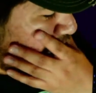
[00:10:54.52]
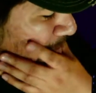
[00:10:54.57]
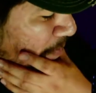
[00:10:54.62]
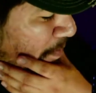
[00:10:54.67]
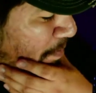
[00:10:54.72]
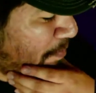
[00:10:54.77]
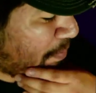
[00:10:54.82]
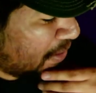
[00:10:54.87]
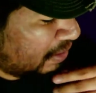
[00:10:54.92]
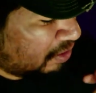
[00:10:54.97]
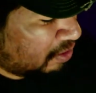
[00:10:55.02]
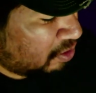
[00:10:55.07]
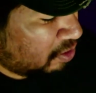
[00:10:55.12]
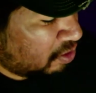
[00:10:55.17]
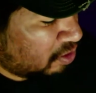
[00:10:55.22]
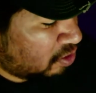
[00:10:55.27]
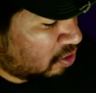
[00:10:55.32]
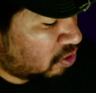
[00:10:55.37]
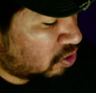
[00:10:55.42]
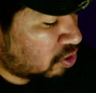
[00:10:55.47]
But
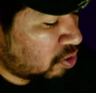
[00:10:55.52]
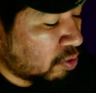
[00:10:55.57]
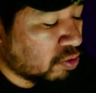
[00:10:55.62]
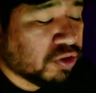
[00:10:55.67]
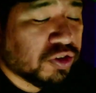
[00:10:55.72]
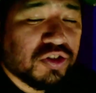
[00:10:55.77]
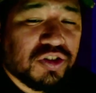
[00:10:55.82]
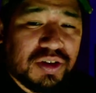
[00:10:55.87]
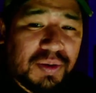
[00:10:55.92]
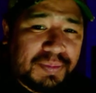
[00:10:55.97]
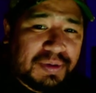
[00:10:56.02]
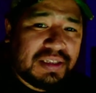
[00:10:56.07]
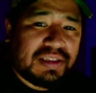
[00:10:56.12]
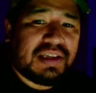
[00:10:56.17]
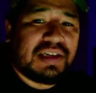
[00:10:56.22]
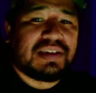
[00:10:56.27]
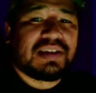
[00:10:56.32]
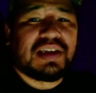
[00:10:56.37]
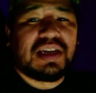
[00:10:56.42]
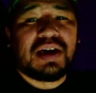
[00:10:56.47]
those are some of the
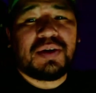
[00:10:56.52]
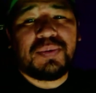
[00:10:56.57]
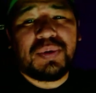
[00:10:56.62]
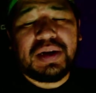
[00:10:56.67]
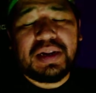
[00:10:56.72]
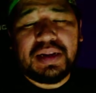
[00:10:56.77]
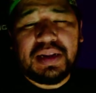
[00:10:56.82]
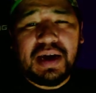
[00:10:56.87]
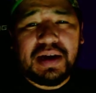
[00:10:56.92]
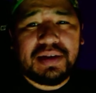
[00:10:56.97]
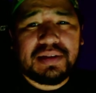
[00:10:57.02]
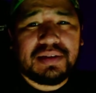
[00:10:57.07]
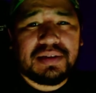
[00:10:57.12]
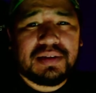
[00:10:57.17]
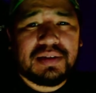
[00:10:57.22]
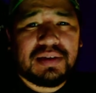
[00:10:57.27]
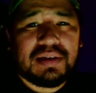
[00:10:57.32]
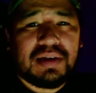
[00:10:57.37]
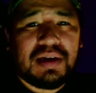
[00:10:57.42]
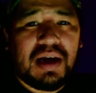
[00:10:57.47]
things that I really liked.
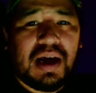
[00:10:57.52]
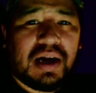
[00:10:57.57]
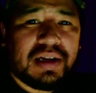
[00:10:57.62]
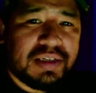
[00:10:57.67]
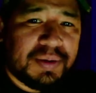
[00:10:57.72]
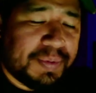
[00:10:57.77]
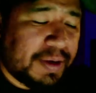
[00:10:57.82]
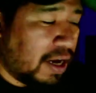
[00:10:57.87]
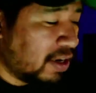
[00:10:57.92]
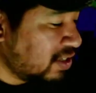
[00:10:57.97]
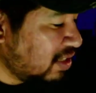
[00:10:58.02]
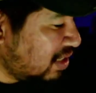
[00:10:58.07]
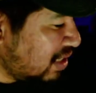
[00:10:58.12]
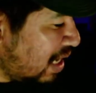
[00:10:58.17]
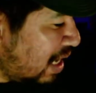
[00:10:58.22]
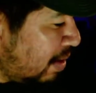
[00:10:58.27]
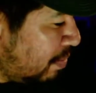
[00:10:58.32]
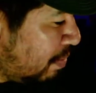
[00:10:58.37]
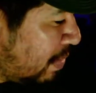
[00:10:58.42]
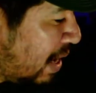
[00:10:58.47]
And to be honest,
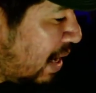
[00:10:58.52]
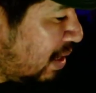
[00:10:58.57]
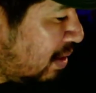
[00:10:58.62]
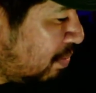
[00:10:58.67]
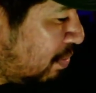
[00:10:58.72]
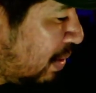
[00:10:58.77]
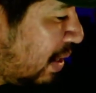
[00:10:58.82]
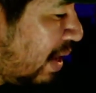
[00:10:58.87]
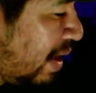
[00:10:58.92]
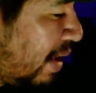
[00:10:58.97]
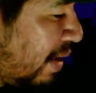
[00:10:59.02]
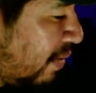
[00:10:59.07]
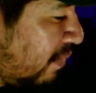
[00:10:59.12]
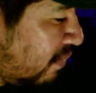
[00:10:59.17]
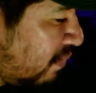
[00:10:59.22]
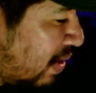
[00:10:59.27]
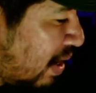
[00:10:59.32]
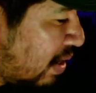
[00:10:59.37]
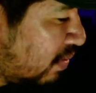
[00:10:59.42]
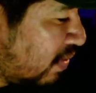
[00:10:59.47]
it made playing
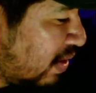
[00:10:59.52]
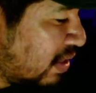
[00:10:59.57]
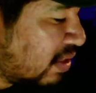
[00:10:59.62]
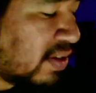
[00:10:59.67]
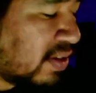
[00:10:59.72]
Final Fantasy